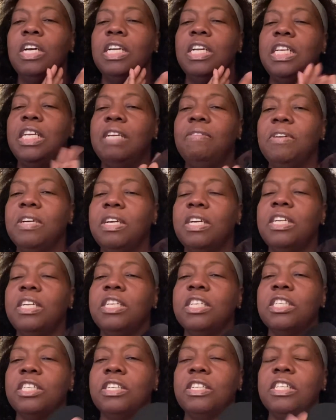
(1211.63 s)
Leave-in
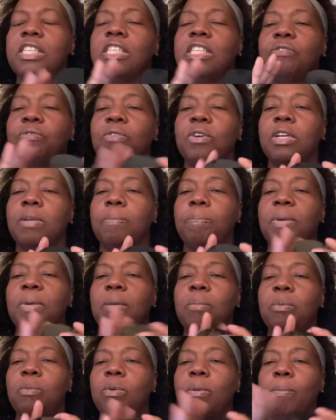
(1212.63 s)
conditioner is for
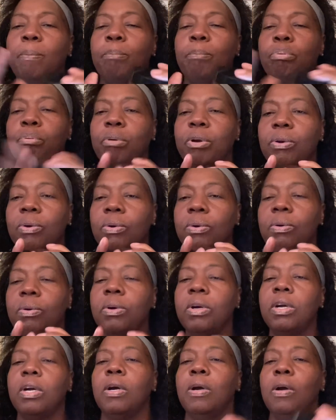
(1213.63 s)
people with
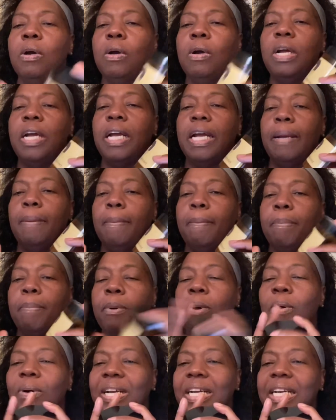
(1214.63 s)
brittle,
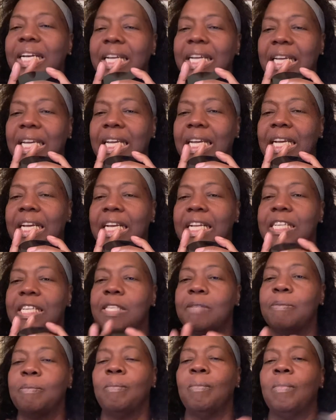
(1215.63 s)
broken
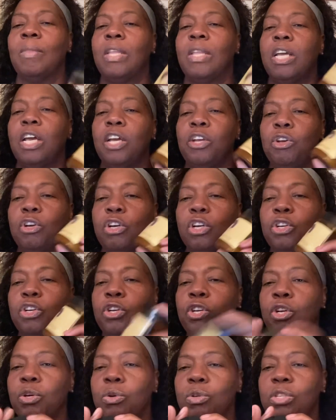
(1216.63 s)
ends, And you could
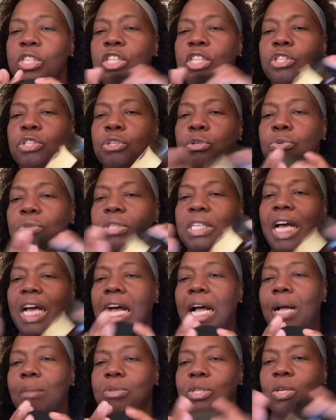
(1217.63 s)
use it 2
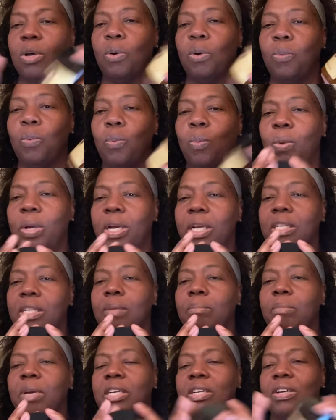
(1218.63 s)
times a week
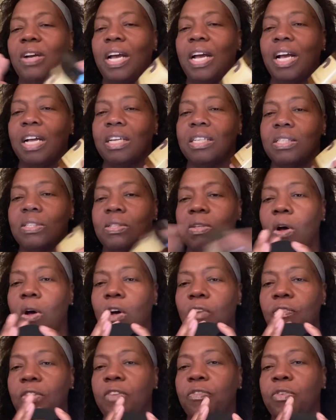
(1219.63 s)
to make your hair
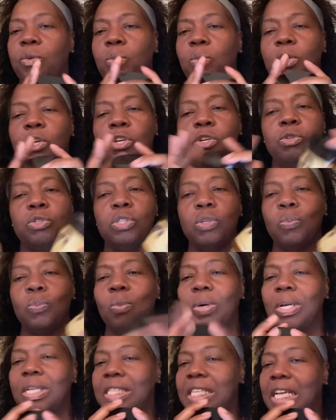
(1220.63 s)
soft. If you want to use it
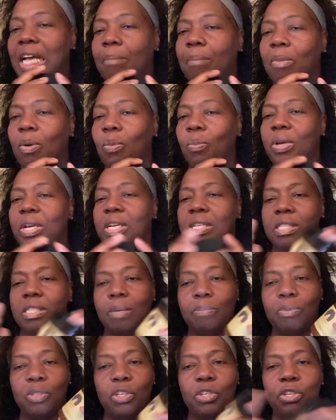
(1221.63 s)
1 time a week, it's
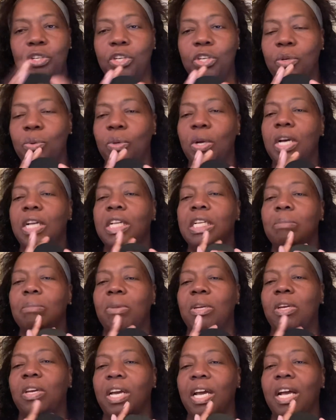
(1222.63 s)
up to you to
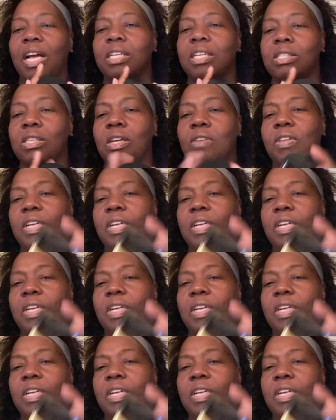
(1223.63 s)
make your hair soft.